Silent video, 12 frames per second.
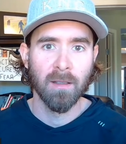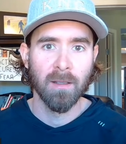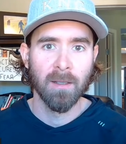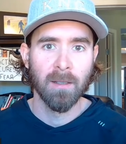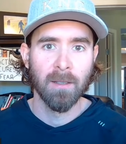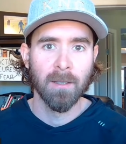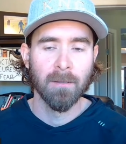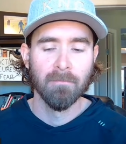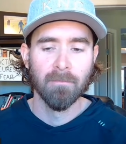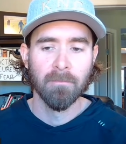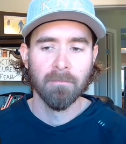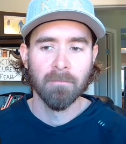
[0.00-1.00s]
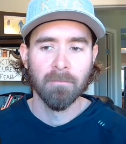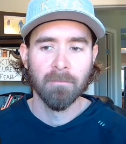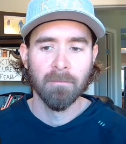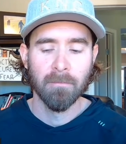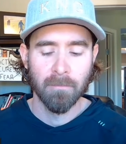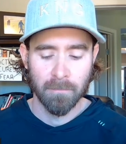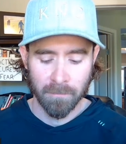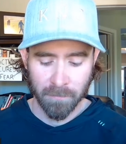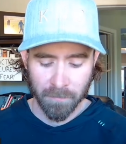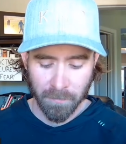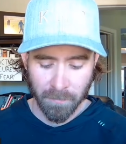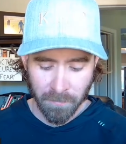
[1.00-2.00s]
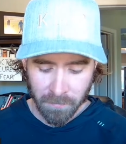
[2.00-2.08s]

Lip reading: Nothing is said.